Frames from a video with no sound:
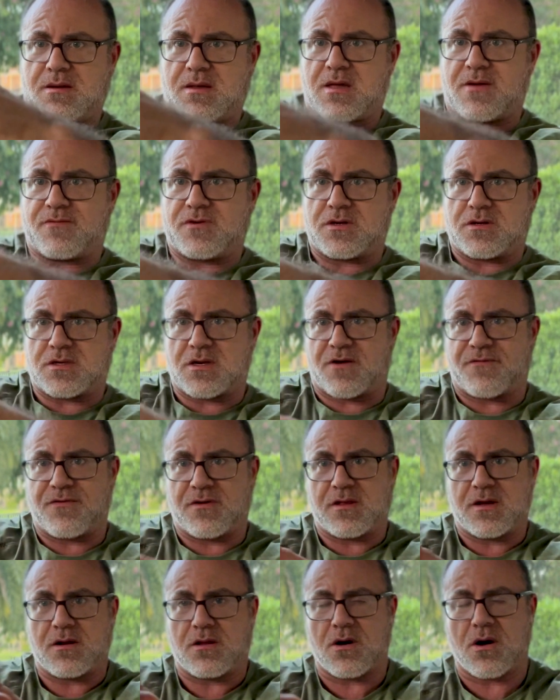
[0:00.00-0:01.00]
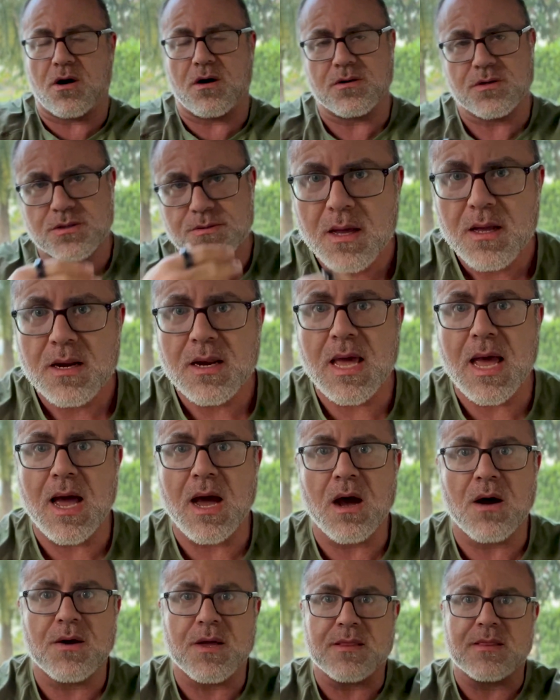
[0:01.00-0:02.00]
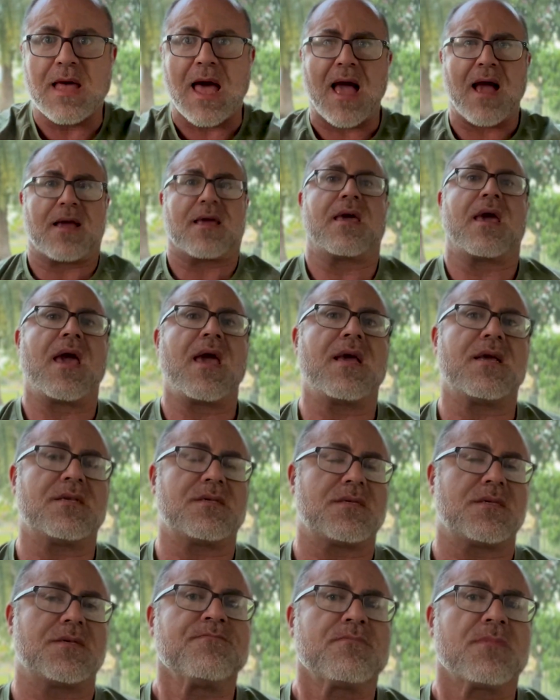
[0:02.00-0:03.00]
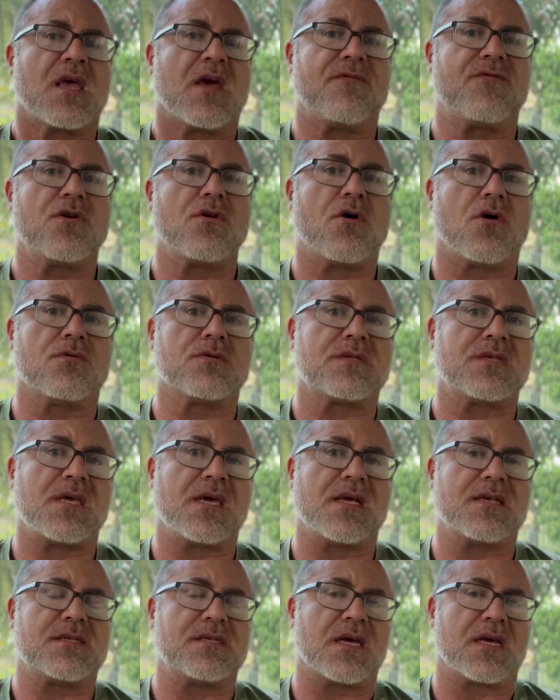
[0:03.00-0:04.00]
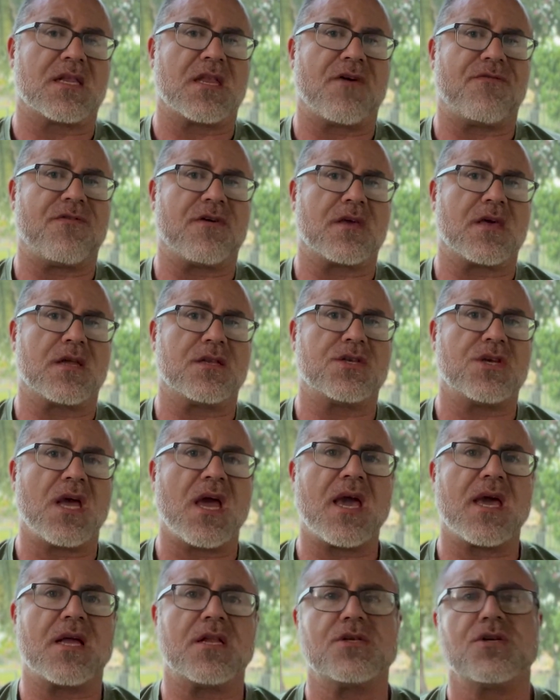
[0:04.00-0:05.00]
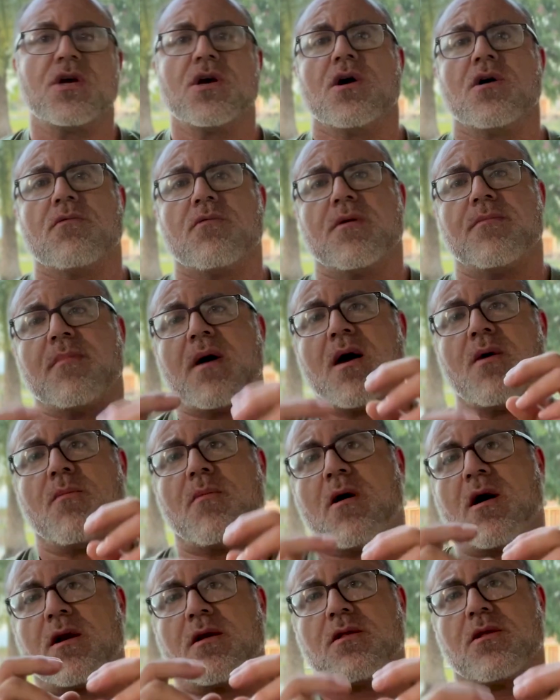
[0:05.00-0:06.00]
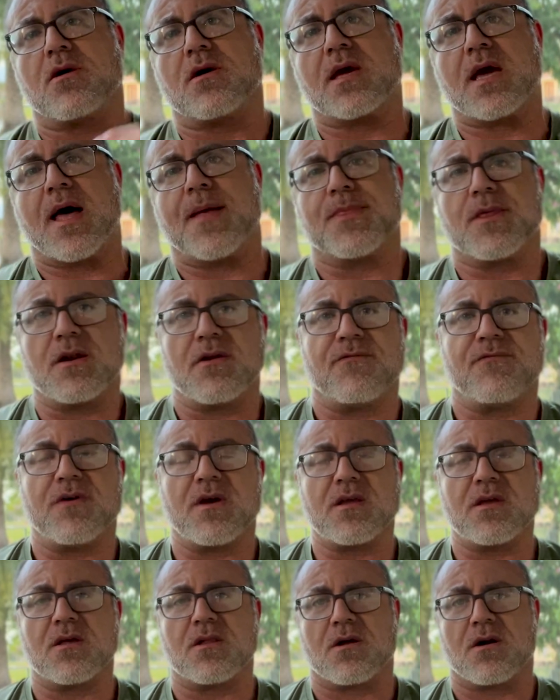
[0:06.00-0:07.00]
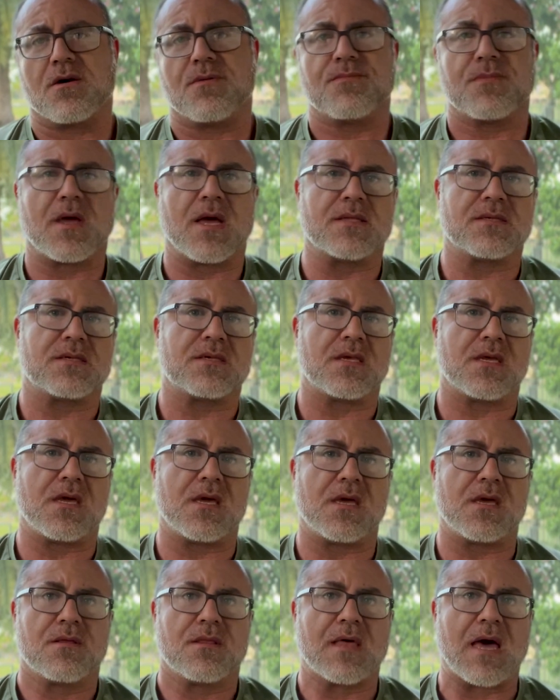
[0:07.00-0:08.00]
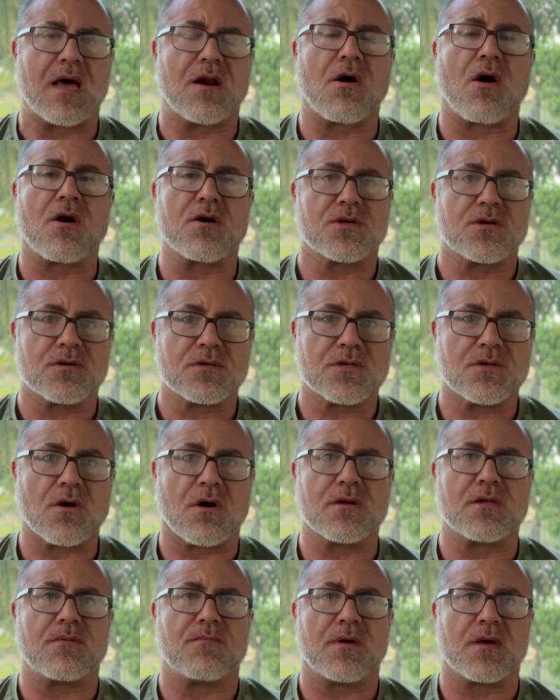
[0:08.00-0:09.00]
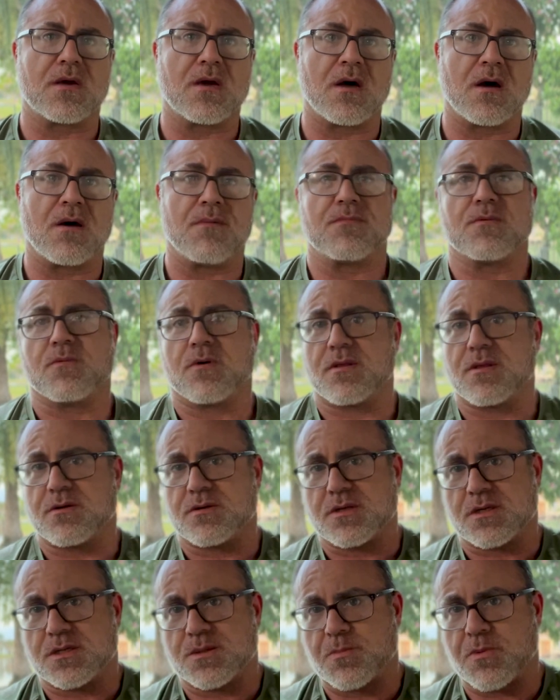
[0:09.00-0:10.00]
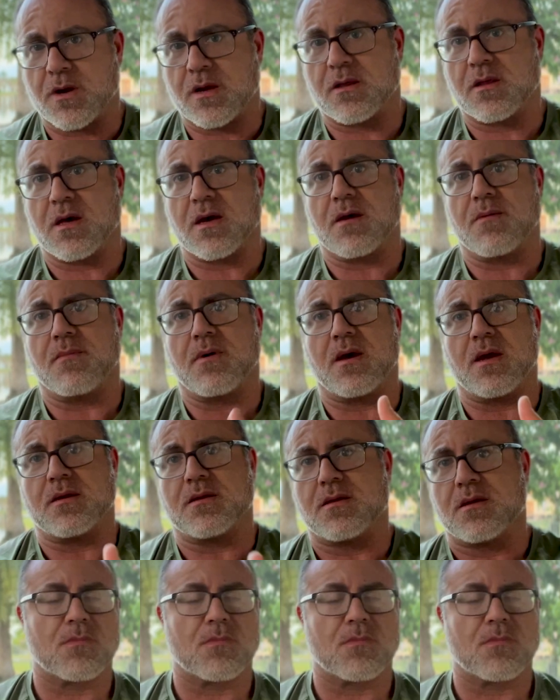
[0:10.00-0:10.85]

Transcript: gives yourself a little arch. Now, in that case, if you don't see a significant change, we might want to look at the navicular and see that arch will start to become, whether it's a spring ligament,